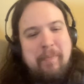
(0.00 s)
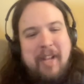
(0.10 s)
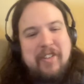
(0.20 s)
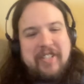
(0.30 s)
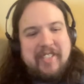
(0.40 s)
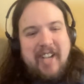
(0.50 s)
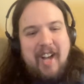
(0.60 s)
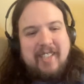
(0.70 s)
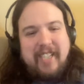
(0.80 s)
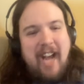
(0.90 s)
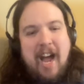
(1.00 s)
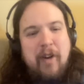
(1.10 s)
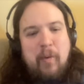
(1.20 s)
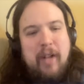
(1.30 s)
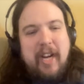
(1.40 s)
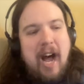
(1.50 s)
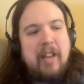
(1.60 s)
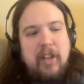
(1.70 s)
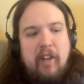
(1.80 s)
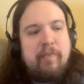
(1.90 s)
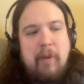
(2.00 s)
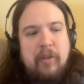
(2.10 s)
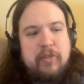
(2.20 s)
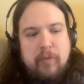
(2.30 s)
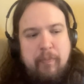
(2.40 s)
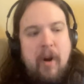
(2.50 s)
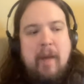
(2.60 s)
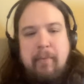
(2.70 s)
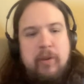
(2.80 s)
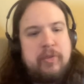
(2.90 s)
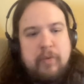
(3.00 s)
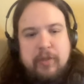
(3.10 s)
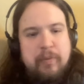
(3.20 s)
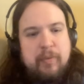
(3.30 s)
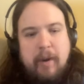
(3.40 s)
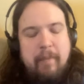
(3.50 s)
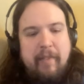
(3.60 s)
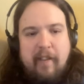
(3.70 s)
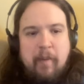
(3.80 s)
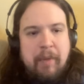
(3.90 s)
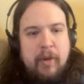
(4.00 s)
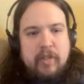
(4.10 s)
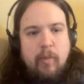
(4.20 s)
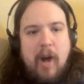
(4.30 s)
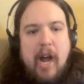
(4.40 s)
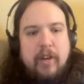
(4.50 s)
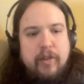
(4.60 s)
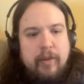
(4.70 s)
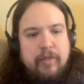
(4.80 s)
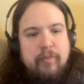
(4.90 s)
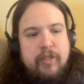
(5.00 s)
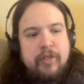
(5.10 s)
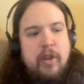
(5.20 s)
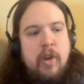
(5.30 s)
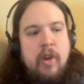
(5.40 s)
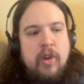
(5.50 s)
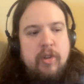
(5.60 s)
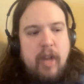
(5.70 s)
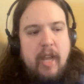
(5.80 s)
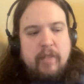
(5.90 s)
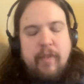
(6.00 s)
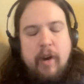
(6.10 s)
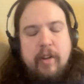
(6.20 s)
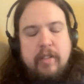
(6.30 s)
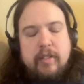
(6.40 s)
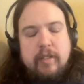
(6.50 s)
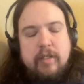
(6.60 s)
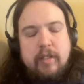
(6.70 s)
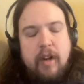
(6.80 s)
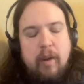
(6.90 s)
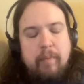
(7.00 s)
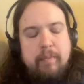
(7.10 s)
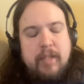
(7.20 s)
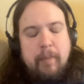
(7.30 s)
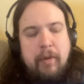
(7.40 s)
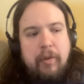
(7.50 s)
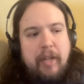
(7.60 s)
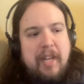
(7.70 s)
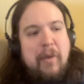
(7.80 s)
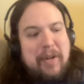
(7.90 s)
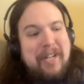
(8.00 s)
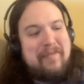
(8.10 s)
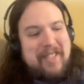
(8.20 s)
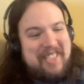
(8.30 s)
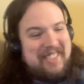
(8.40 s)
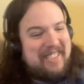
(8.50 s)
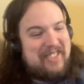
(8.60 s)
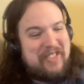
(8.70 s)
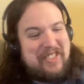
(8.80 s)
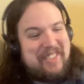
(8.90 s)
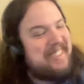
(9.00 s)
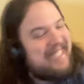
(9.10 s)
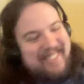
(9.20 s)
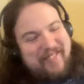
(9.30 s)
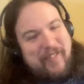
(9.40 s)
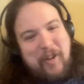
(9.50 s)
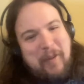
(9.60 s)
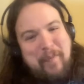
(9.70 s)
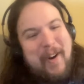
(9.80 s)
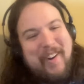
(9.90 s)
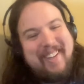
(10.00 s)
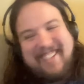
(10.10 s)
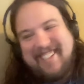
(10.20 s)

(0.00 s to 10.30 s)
players. It sucks. Like, I love Paul George. Prime Paul George was one of my favorite players to watch. So it's just, it's very, typical that he would come to the Sixers and just fall apart.